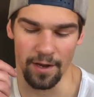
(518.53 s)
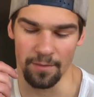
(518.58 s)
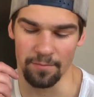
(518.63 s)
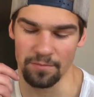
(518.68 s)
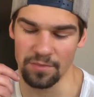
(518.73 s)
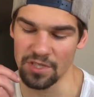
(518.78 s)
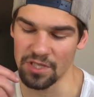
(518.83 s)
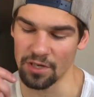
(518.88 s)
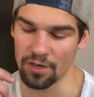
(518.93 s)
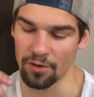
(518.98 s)

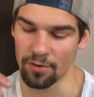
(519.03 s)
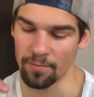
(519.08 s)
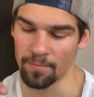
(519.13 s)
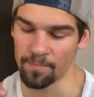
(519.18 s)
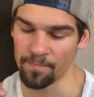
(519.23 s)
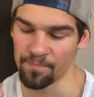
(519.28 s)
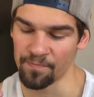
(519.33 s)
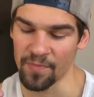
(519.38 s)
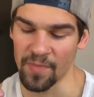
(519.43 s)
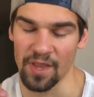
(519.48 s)
So
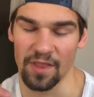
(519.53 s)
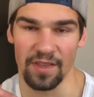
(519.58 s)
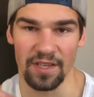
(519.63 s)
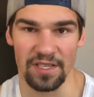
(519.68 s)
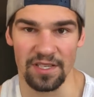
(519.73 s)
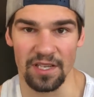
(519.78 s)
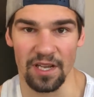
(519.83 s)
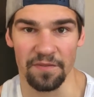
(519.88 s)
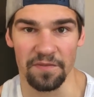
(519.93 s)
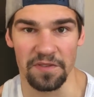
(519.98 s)
this
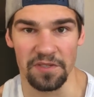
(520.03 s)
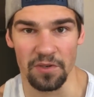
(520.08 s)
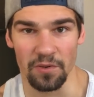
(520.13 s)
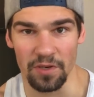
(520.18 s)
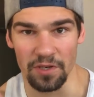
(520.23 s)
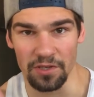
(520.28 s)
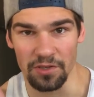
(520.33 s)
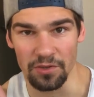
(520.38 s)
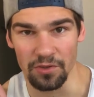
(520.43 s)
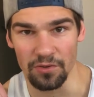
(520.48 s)
stuff is
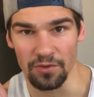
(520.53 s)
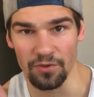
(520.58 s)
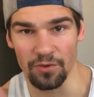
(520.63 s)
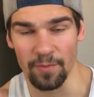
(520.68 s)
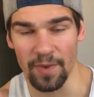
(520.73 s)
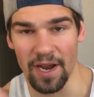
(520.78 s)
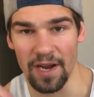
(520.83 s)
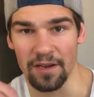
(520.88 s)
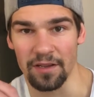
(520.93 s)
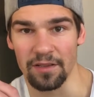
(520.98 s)
going to
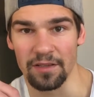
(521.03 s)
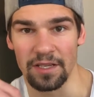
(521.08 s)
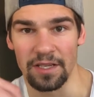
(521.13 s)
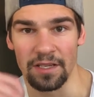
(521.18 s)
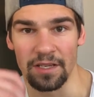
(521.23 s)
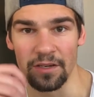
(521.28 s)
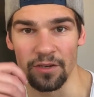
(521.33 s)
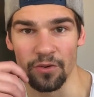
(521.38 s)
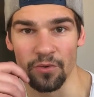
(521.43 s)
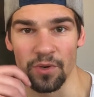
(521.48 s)
dramatically
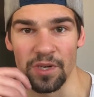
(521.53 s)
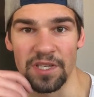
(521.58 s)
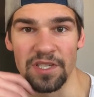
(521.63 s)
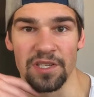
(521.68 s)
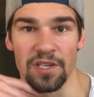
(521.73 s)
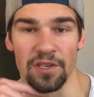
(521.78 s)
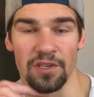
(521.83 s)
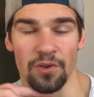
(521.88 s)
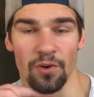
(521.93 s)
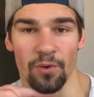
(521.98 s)

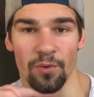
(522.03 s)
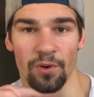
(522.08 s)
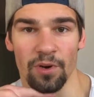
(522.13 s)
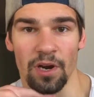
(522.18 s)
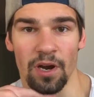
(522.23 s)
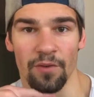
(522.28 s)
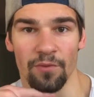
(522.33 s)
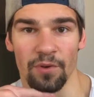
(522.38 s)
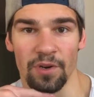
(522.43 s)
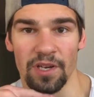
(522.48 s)
increase your
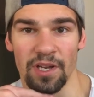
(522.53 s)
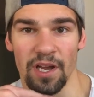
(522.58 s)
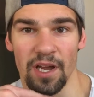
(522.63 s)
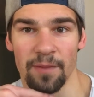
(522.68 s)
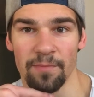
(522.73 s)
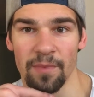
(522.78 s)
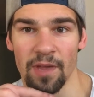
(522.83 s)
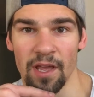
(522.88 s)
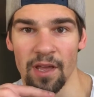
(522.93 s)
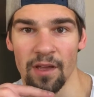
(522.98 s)
recovery
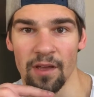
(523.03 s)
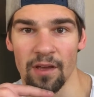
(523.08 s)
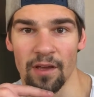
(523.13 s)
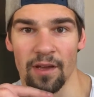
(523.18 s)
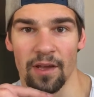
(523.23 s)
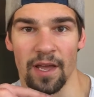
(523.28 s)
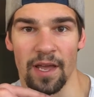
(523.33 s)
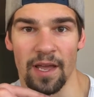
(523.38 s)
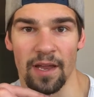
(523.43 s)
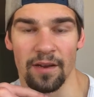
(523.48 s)
time.
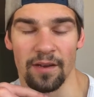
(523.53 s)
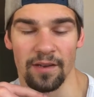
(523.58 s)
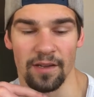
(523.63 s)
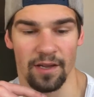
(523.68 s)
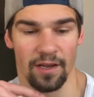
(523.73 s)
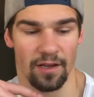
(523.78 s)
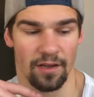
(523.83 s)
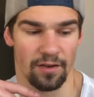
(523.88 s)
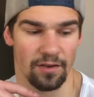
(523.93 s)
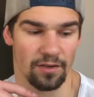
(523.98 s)
And
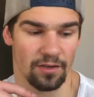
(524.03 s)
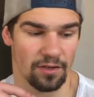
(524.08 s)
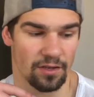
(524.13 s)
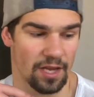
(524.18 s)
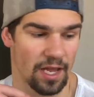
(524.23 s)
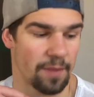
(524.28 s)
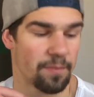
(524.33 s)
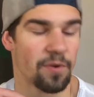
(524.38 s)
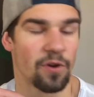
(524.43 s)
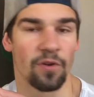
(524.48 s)

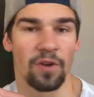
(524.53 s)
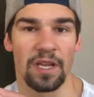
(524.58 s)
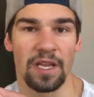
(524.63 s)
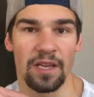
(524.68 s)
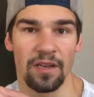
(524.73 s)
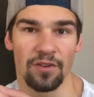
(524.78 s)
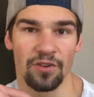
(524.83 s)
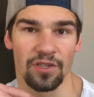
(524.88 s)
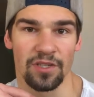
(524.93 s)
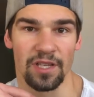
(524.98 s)
tape your
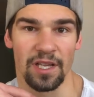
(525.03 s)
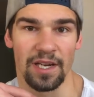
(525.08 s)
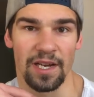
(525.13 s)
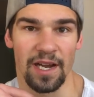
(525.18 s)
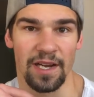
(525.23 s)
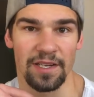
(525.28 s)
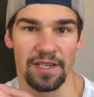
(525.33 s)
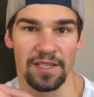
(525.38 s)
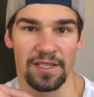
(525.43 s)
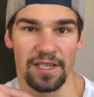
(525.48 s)
knee just like
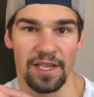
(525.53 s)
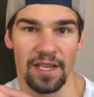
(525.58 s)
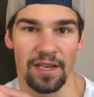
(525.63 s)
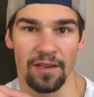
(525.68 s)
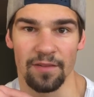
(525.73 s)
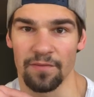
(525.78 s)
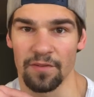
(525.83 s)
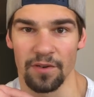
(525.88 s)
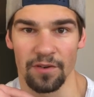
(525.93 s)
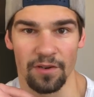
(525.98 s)
I just did.
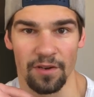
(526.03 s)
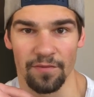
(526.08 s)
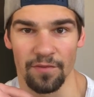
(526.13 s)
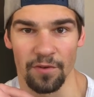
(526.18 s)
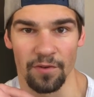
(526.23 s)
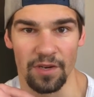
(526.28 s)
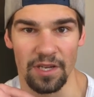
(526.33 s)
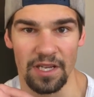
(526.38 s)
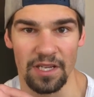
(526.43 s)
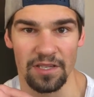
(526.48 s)
If
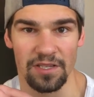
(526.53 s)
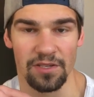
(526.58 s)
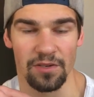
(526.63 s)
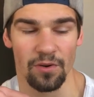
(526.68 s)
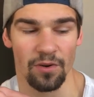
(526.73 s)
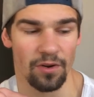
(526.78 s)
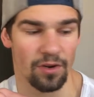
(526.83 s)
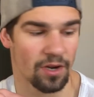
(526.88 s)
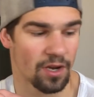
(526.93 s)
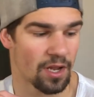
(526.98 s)
your knee is
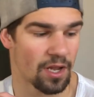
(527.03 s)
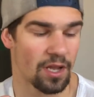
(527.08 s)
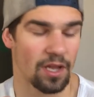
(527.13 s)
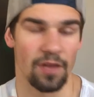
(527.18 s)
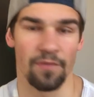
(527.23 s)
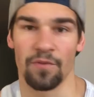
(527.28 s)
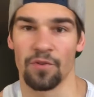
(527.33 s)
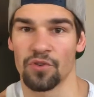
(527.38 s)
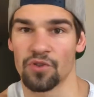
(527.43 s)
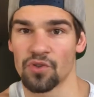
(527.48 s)
sore,
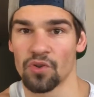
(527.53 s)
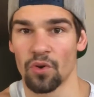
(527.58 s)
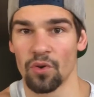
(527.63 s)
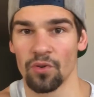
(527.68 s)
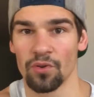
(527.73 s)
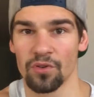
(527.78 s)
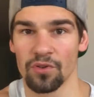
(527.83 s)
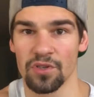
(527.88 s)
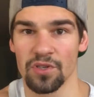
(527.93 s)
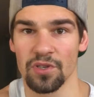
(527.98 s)
if your
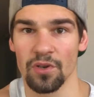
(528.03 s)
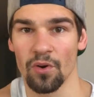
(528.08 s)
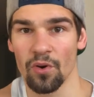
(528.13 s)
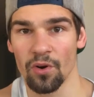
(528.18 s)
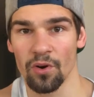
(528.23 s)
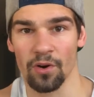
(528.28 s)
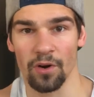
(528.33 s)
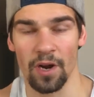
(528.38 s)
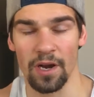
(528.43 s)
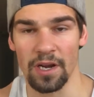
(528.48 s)
shoulder's
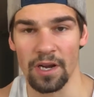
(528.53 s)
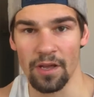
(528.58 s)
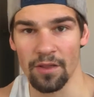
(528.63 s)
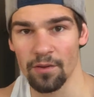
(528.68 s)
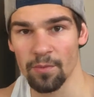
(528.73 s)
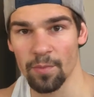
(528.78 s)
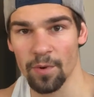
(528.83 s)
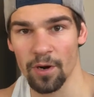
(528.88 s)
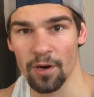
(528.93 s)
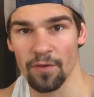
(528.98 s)
sore, or any
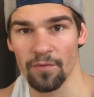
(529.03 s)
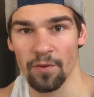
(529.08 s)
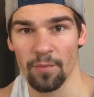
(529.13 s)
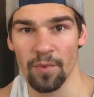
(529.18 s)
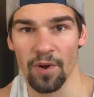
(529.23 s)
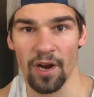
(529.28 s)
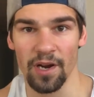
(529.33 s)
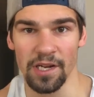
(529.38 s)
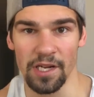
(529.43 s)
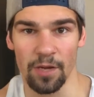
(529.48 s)
other part of your
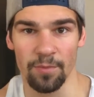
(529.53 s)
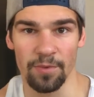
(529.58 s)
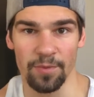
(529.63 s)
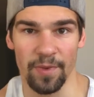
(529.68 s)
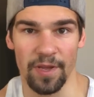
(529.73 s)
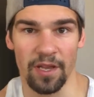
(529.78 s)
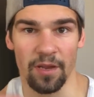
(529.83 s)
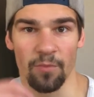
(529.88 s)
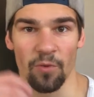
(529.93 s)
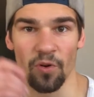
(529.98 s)
body, I'll be
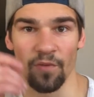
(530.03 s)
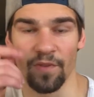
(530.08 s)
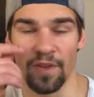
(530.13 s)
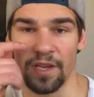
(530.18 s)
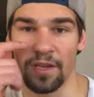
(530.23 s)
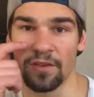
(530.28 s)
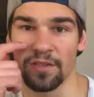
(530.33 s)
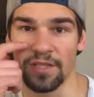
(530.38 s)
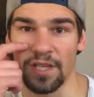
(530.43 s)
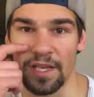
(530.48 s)
making more
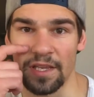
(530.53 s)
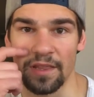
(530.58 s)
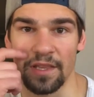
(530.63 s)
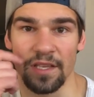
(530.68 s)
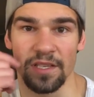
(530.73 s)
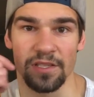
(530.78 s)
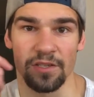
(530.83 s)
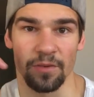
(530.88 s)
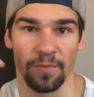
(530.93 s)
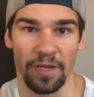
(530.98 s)
videos like
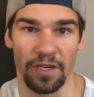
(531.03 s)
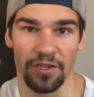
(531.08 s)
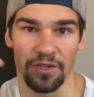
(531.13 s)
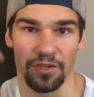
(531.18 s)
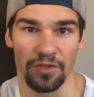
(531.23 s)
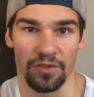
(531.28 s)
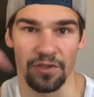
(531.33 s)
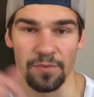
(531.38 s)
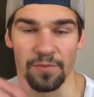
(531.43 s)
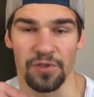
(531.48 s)
this, so make sure
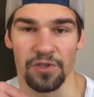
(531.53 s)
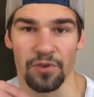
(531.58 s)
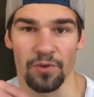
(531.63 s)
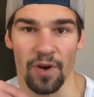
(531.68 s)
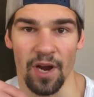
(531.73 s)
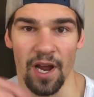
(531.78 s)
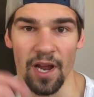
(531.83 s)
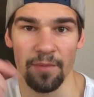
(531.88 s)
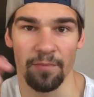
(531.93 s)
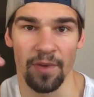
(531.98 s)
you
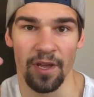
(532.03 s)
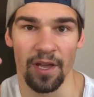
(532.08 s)
subscribe